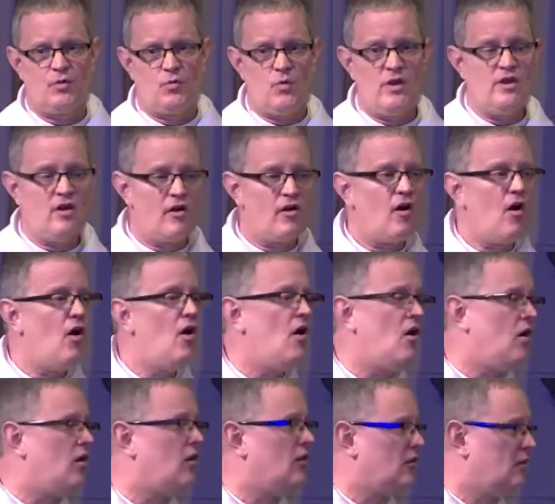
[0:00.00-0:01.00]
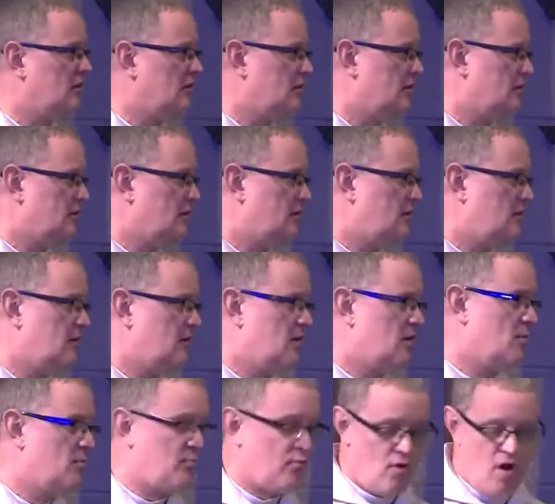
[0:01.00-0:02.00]
We are
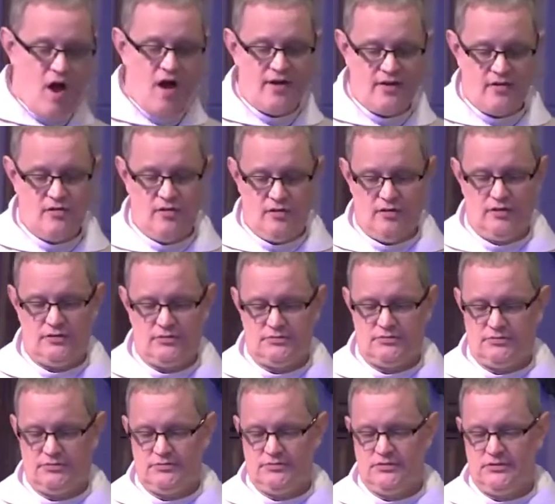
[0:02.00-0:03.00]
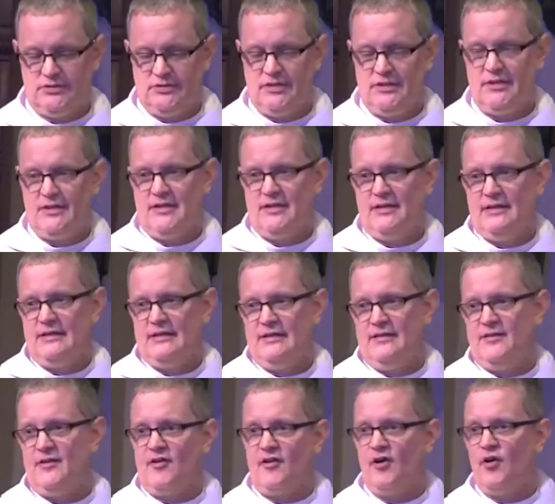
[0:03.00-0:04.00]
all prodigal
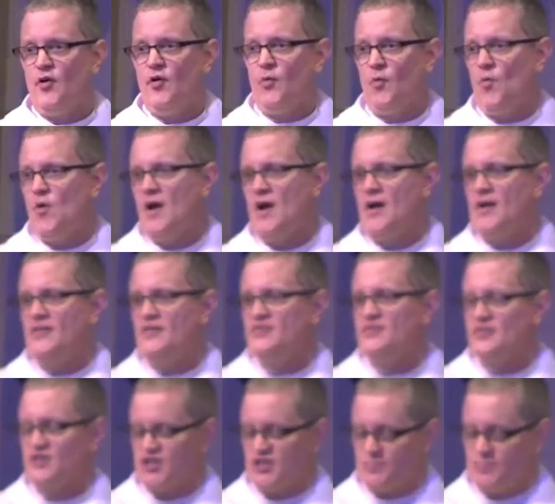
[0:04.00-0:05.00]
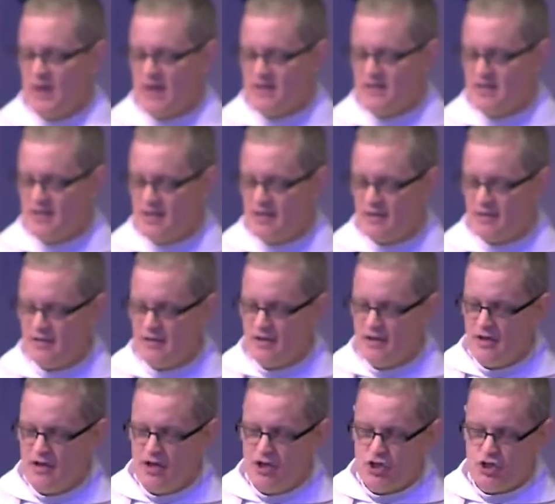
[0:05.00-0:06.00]
in our own ways, spending
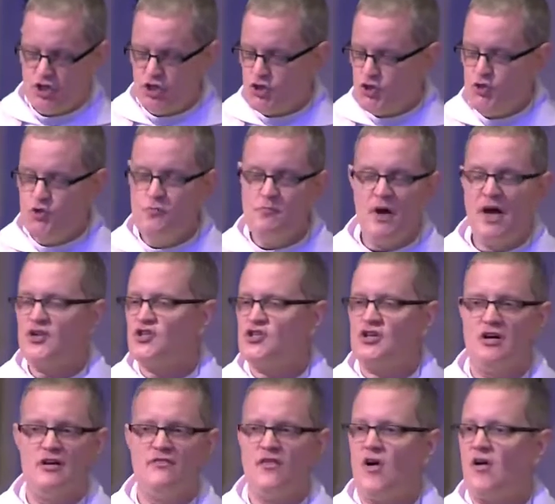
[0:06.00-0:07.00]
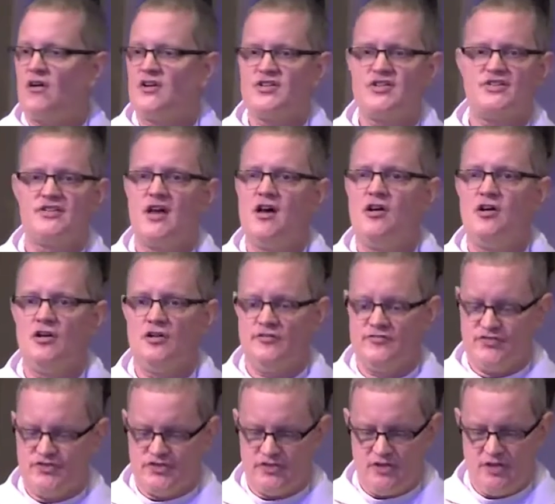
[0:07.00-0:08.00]
too much of
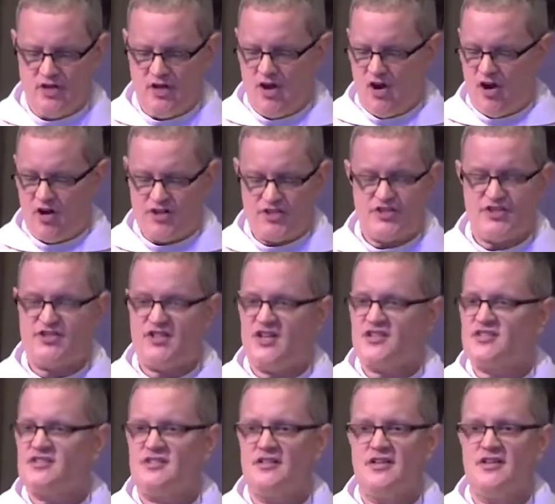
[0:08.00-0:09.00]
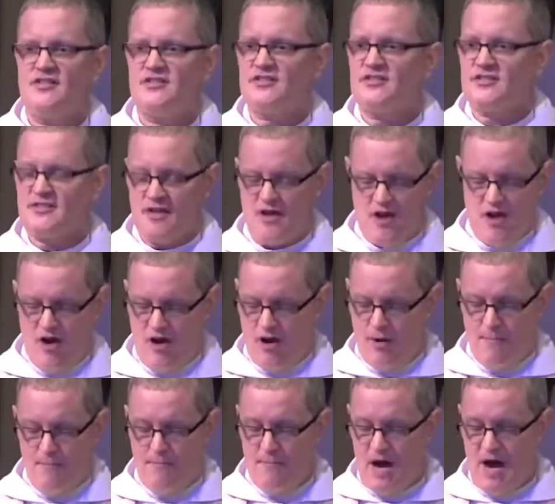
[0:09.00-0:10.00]
ourselves, our sustenance,
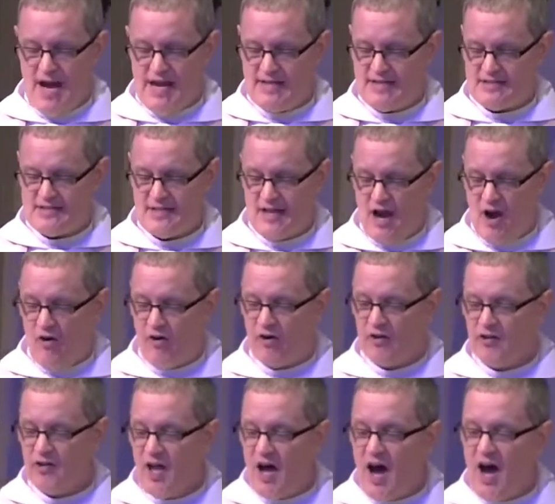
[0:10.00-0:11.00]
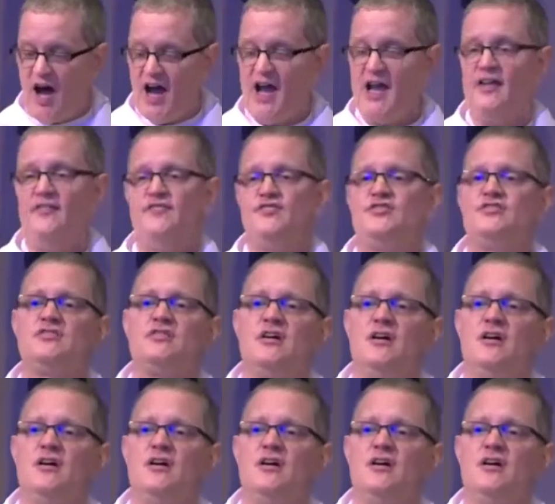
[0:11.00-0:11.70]
our might, our lives